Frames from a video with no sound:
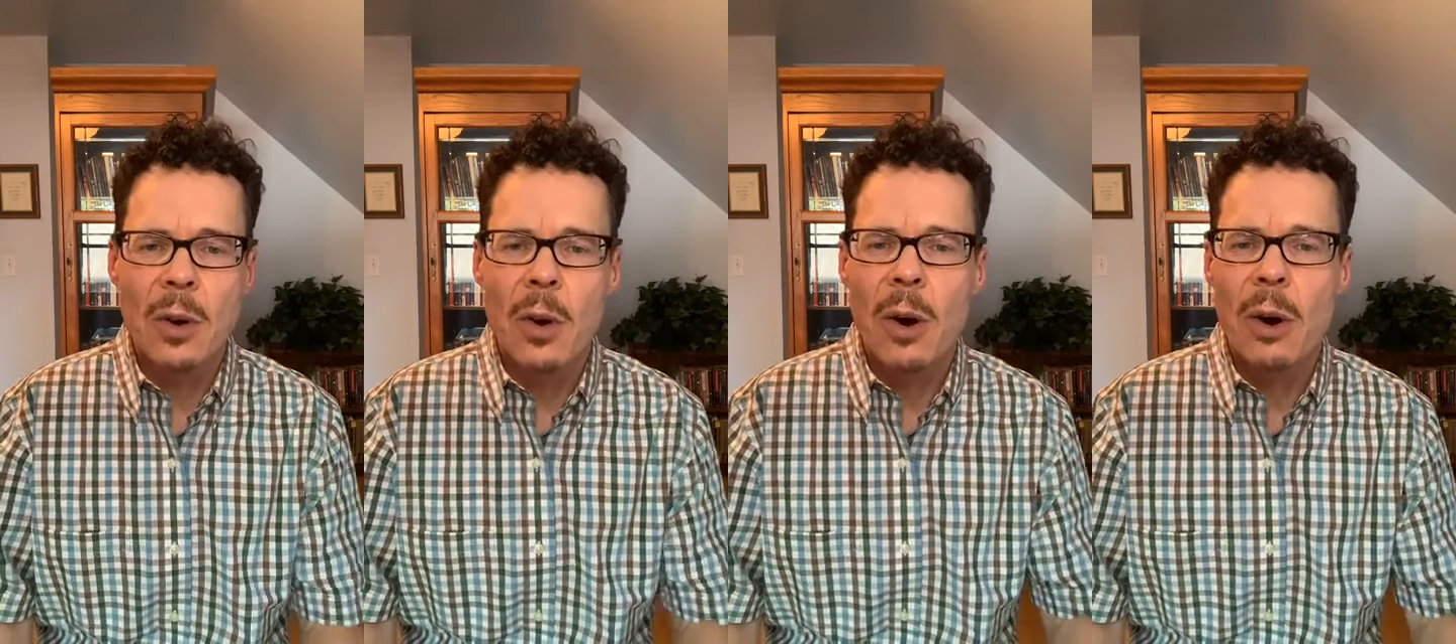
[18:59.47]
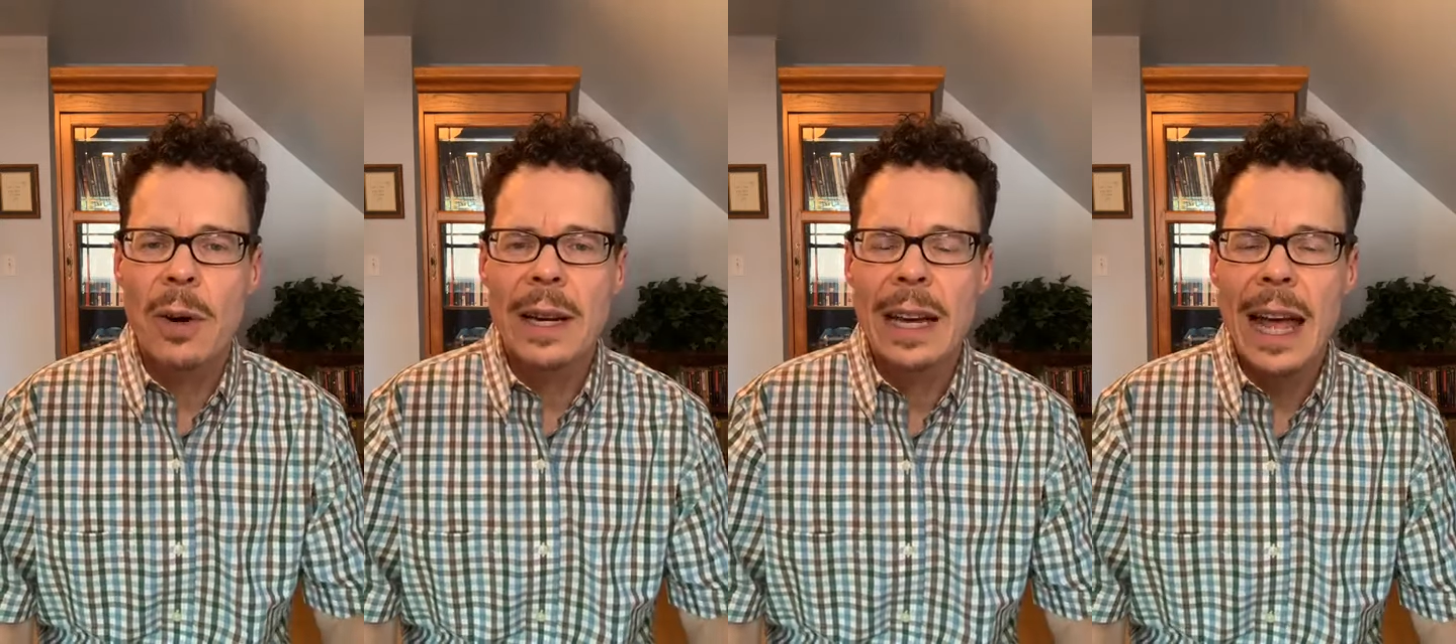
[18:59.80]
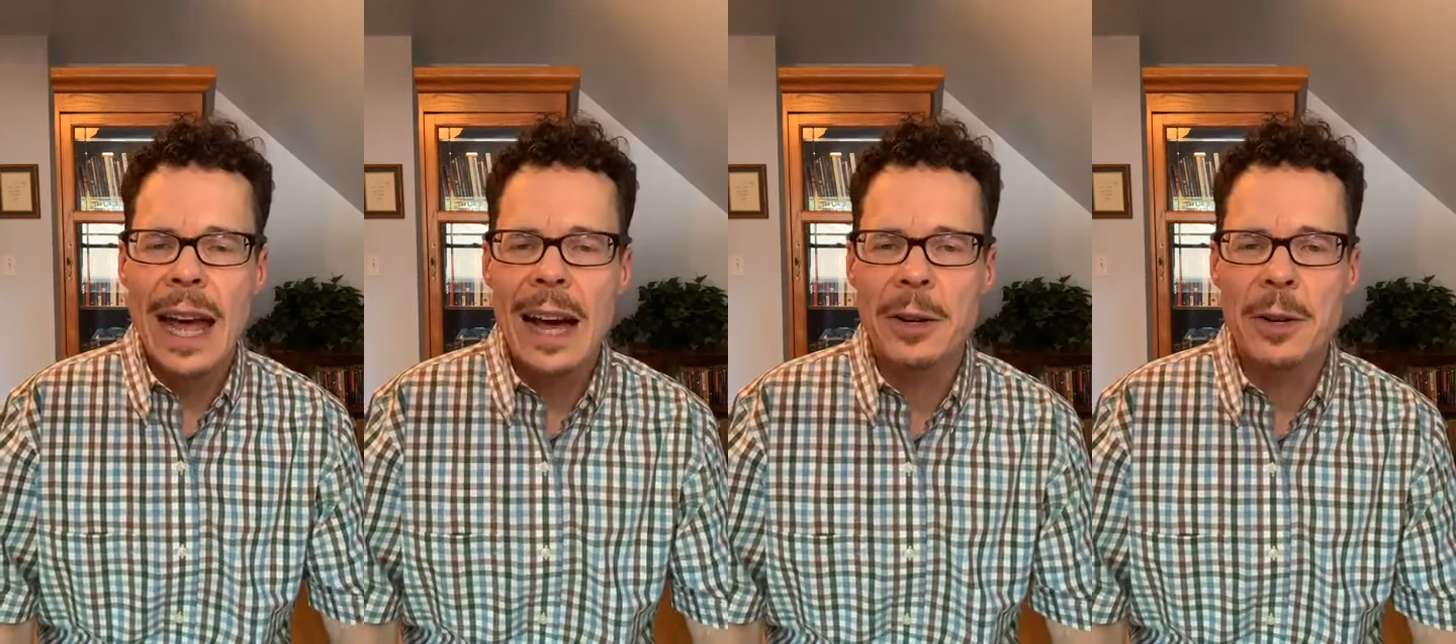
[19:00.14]
or an
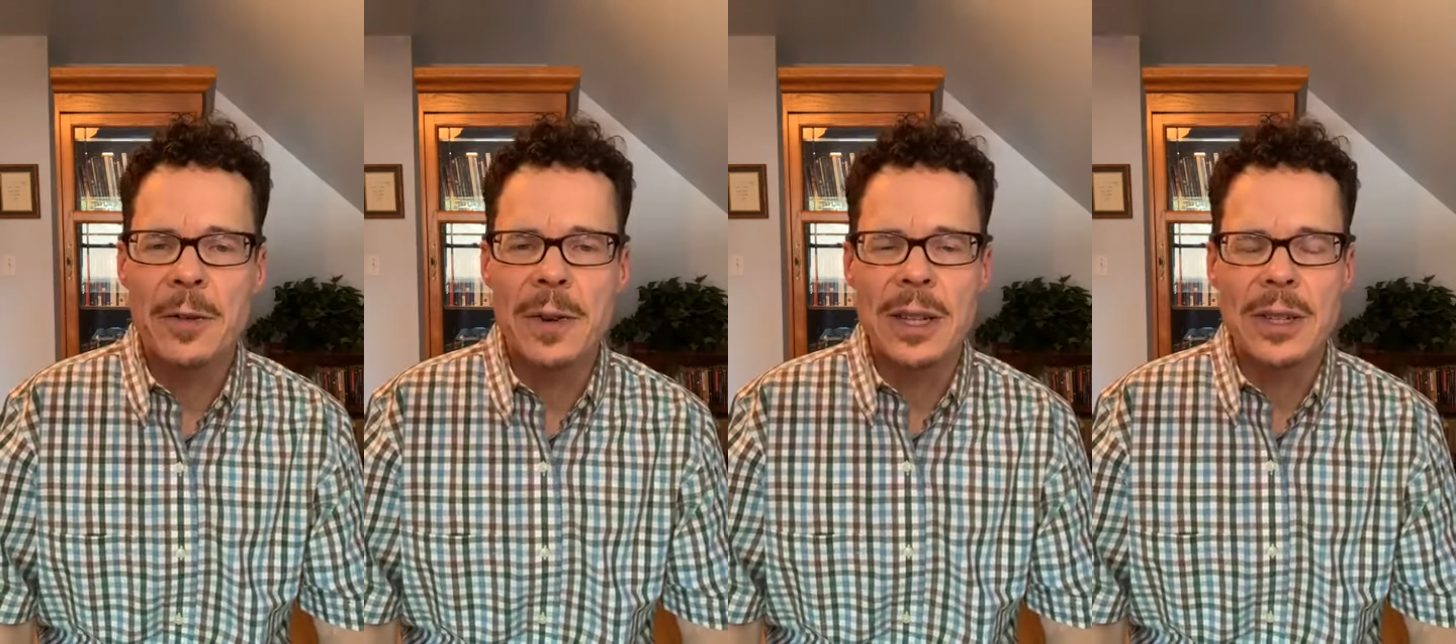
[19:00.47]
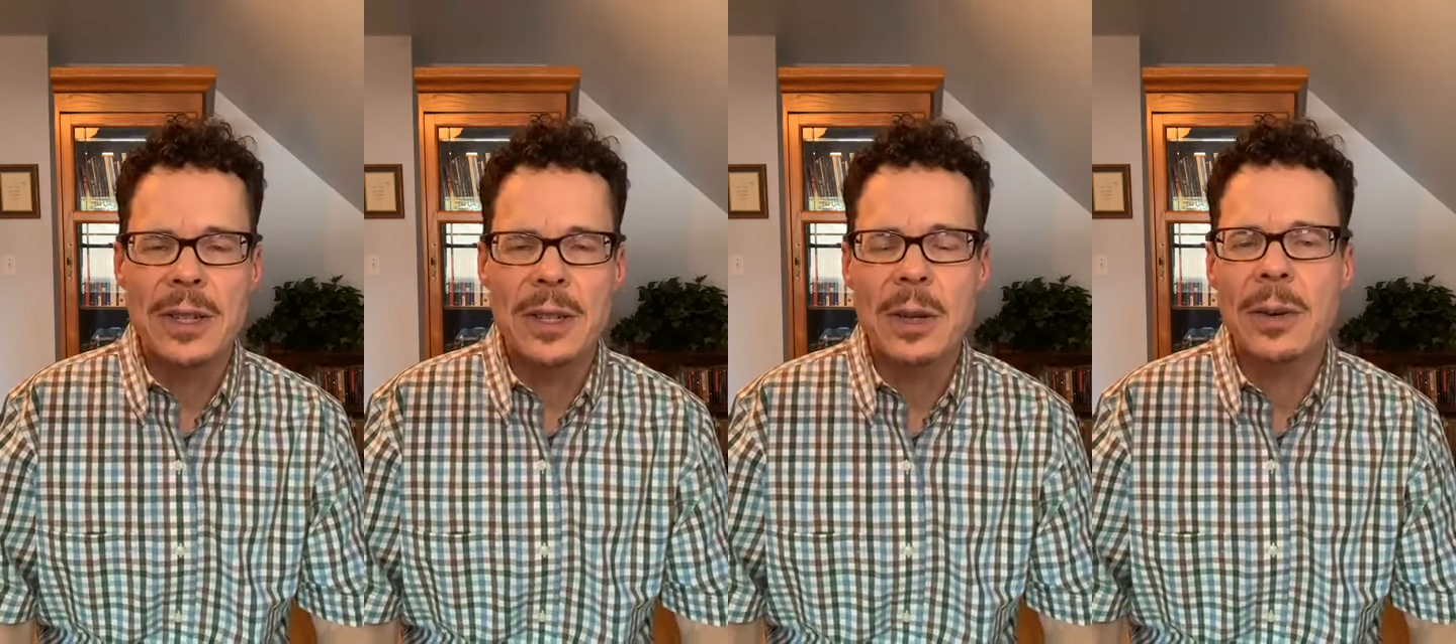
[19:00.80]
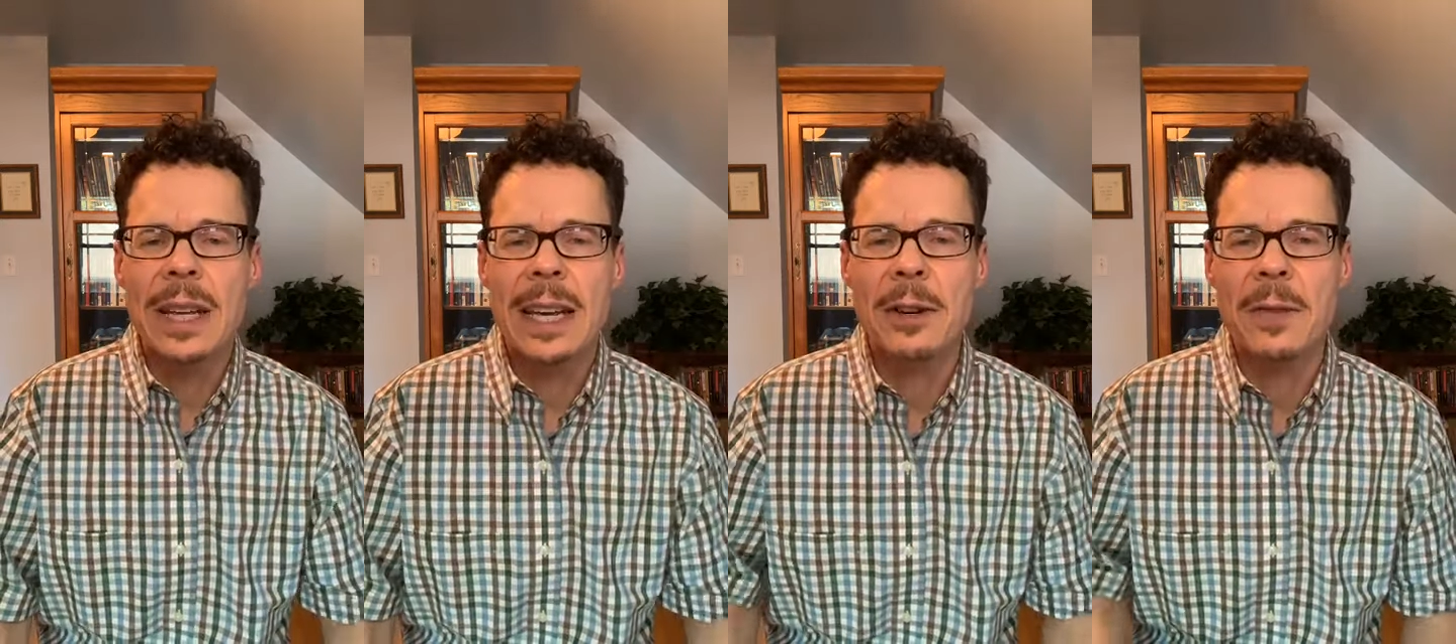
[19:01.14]
outer vision. So
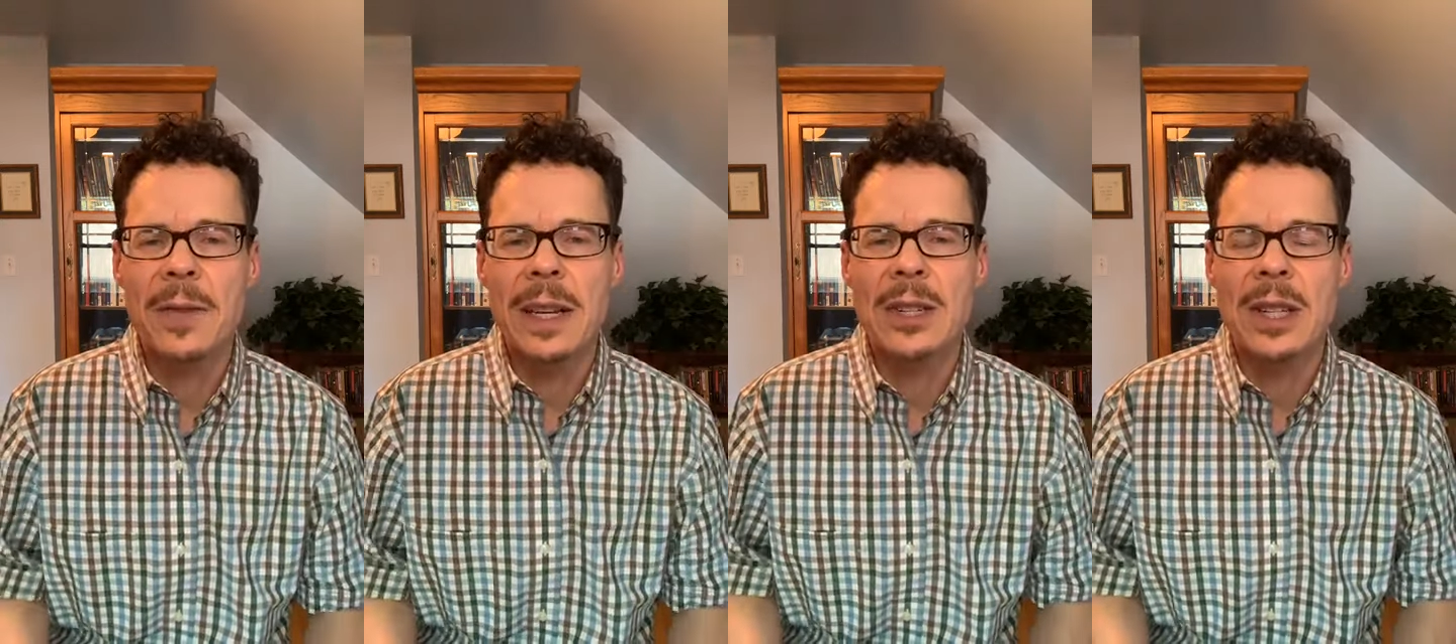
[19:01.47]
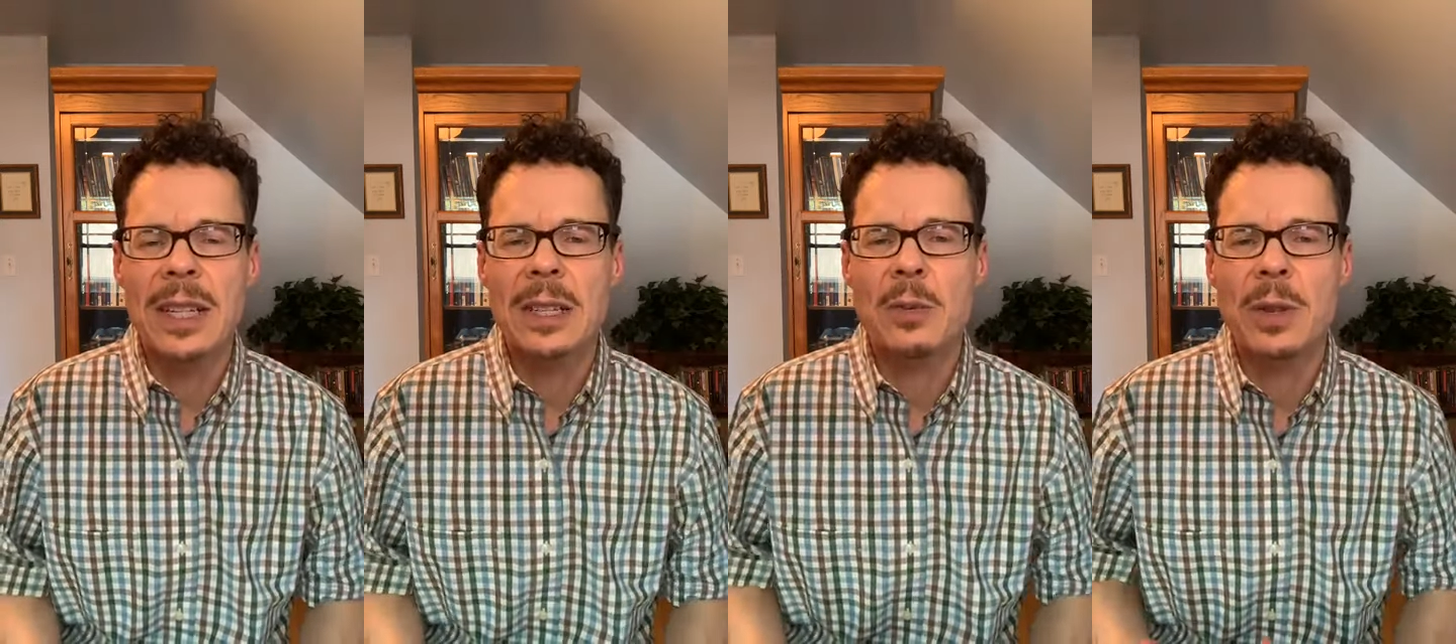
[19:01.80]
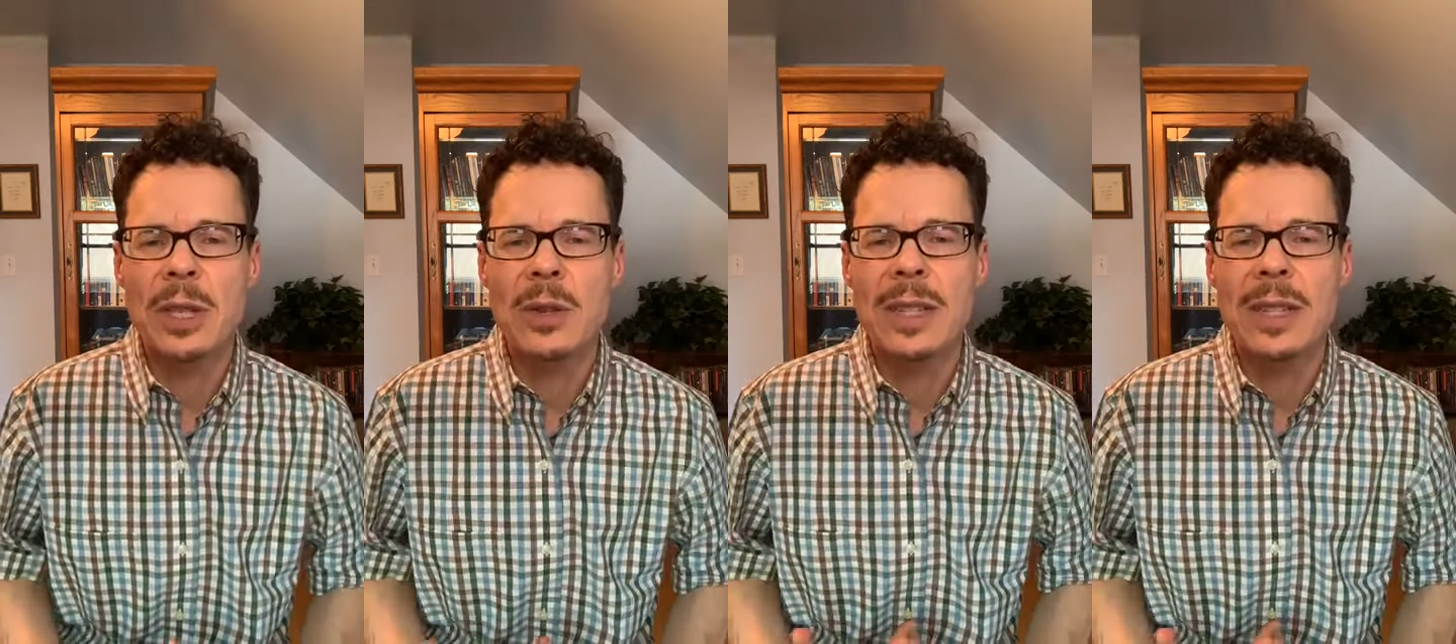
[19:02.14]
an inner vision is when you